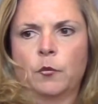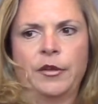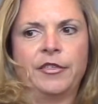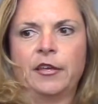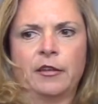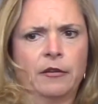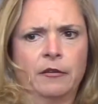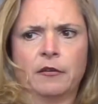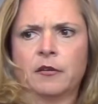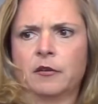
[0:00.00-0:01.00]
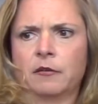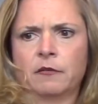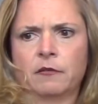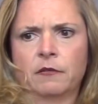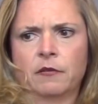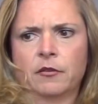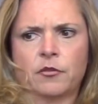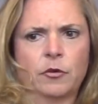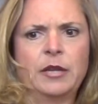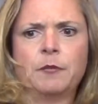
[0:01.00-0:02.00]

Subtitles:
within 3